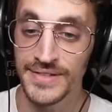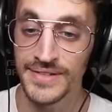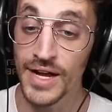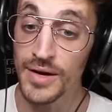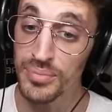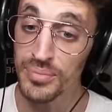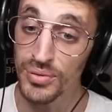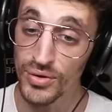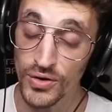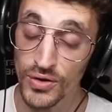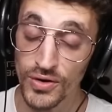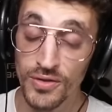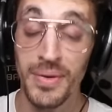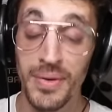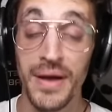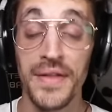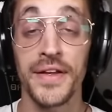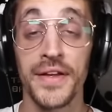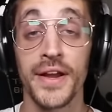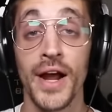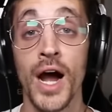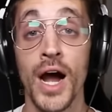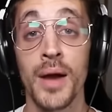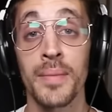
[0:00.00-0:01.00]
Approved by
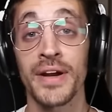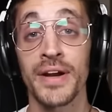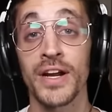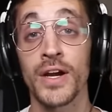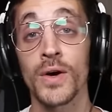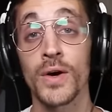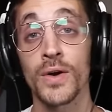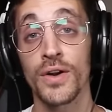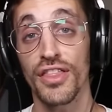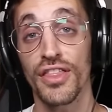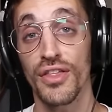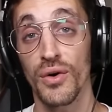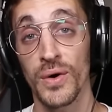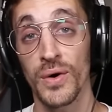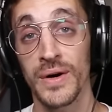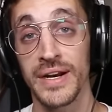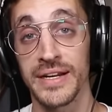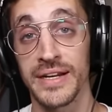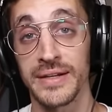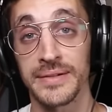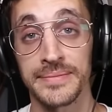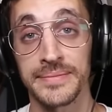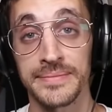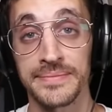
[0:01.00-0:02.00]
the Comic Code
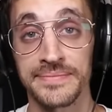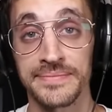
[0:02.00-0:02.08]
Authority.